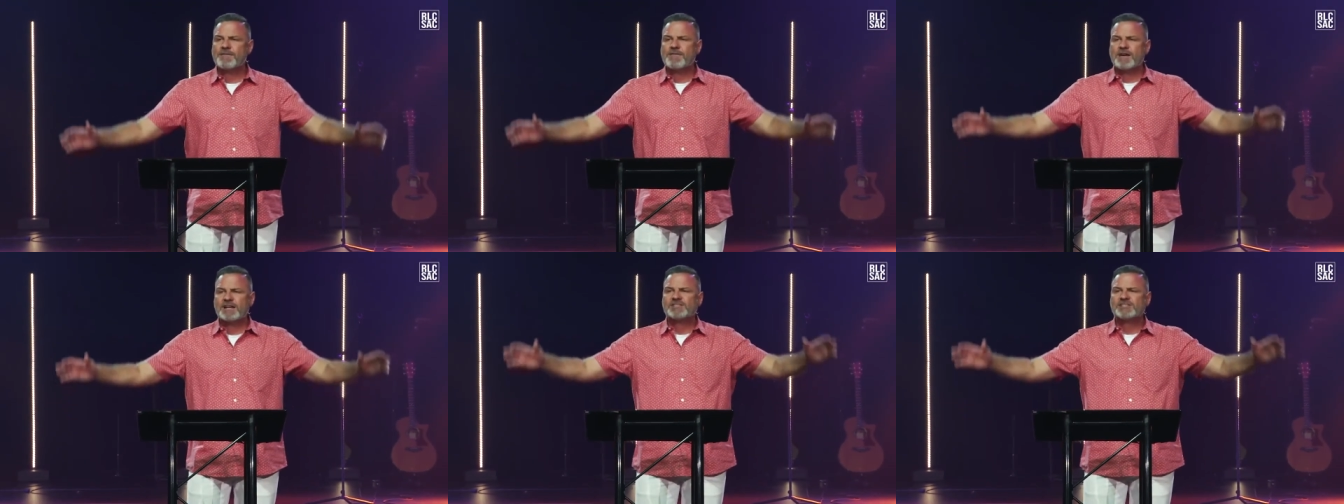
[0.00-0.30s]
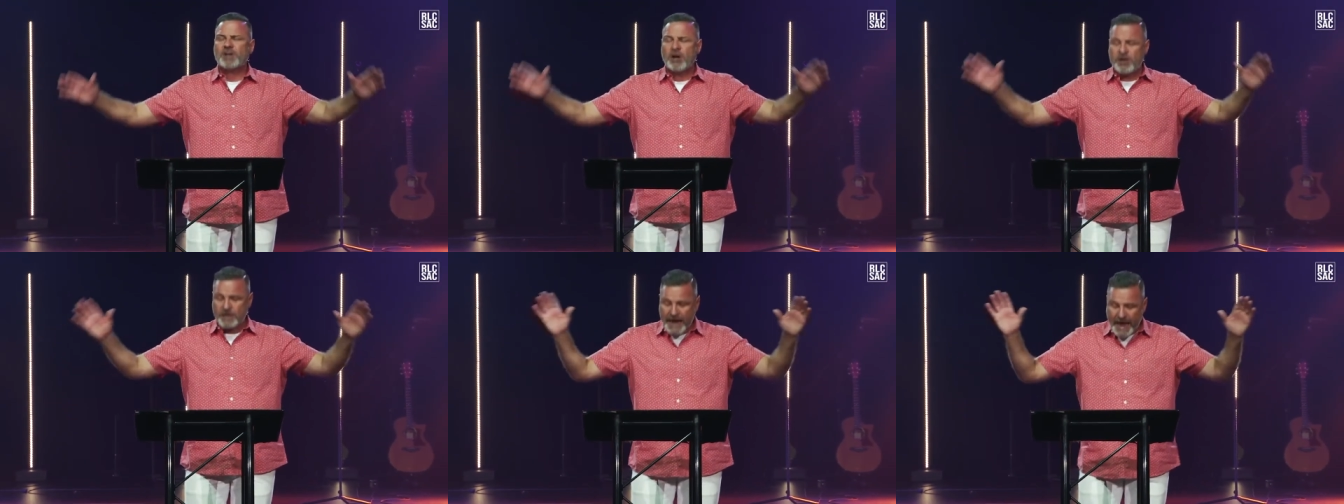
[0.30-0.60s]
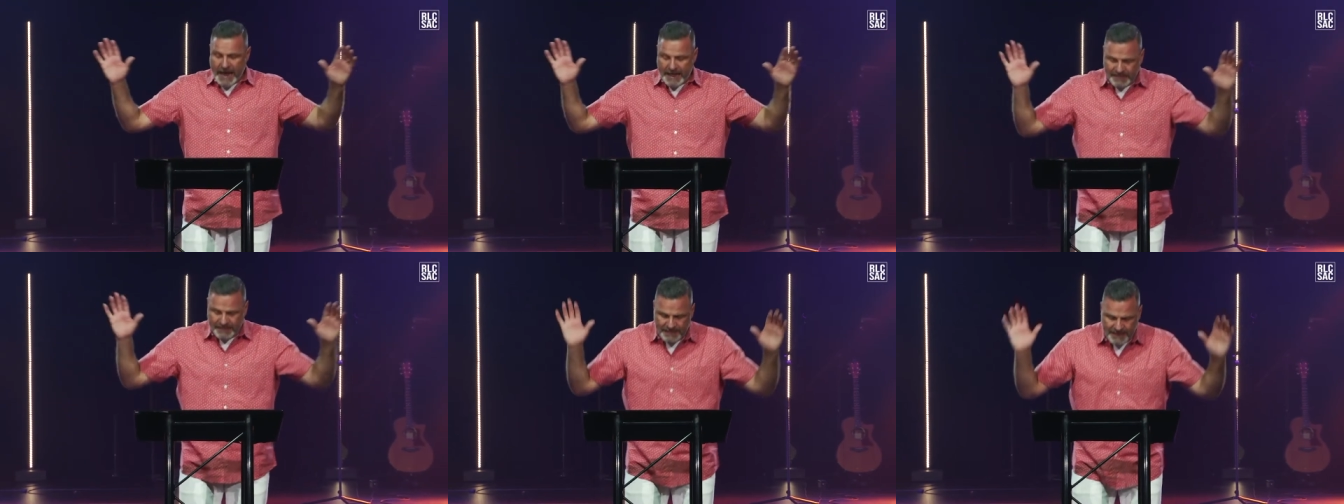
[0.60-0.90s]
of us are
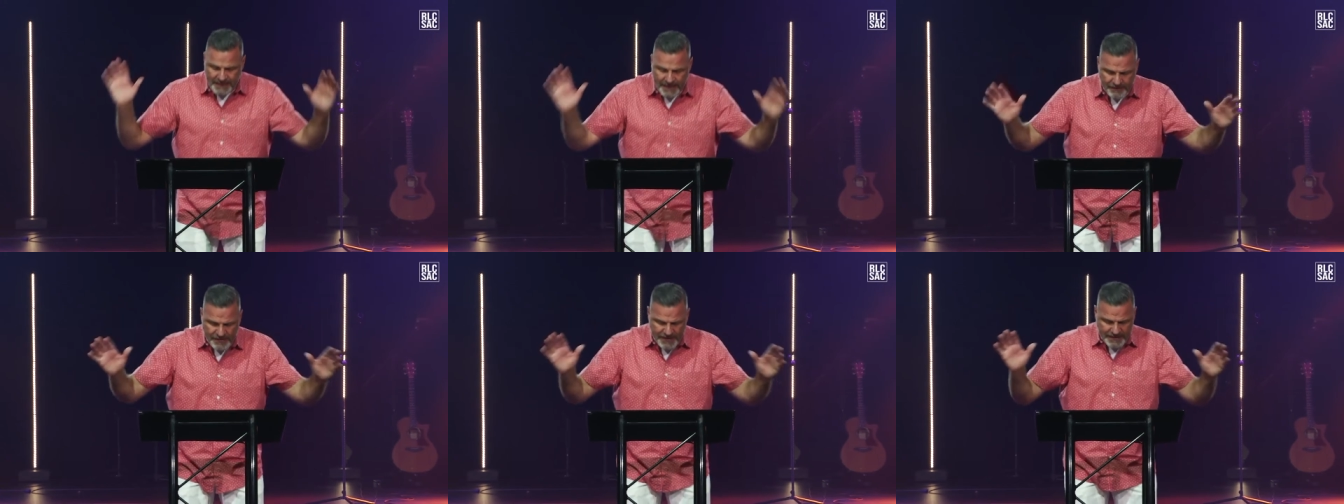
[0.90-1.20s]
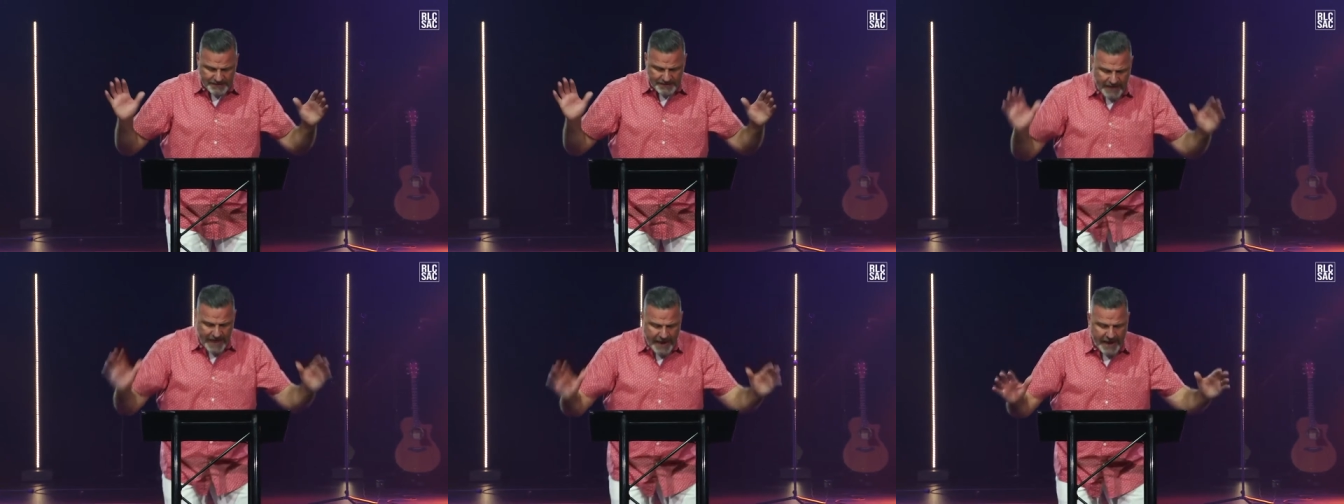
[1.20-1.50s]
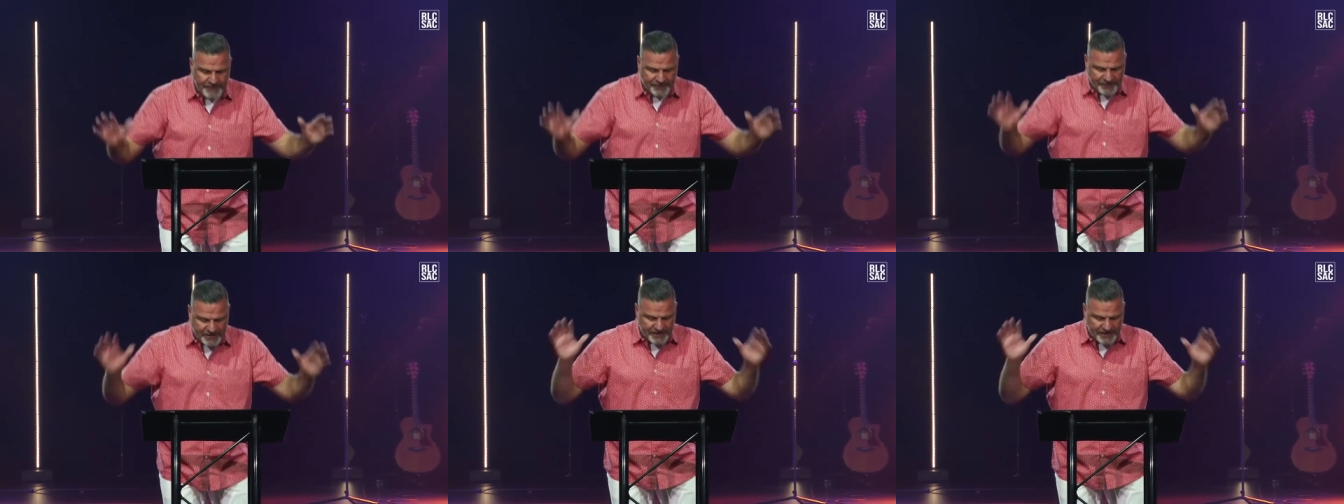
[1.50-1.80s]
not living
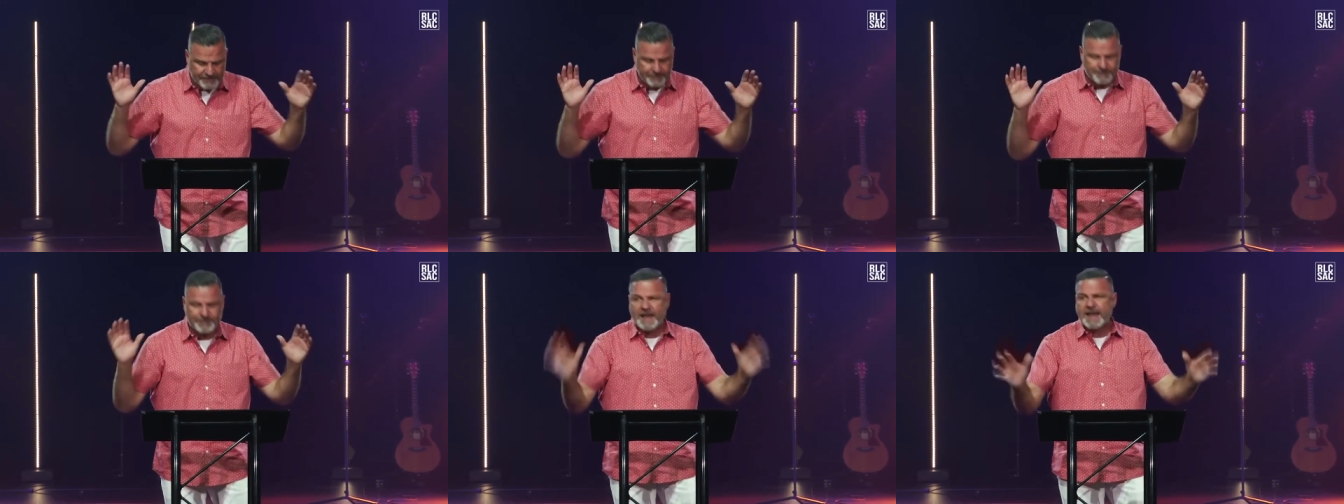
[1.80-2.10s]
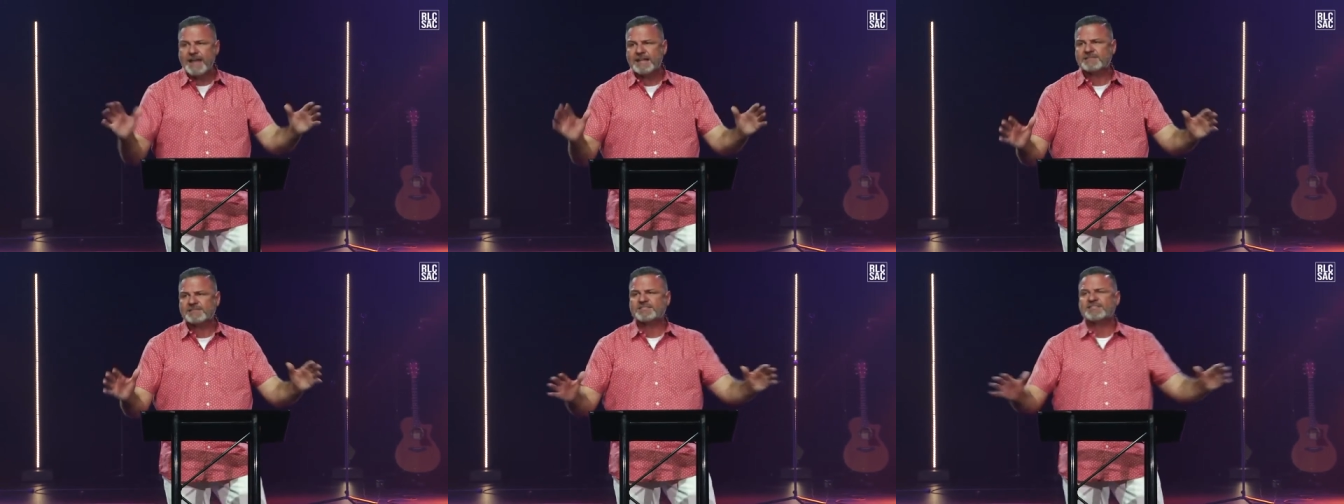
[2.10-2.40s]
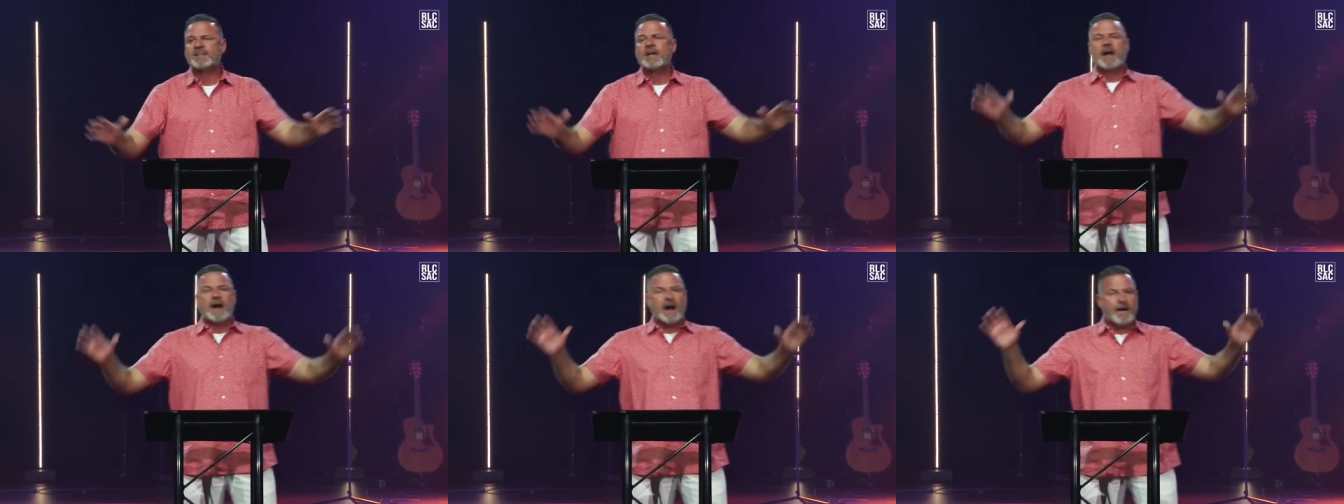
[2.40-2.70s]
life convinced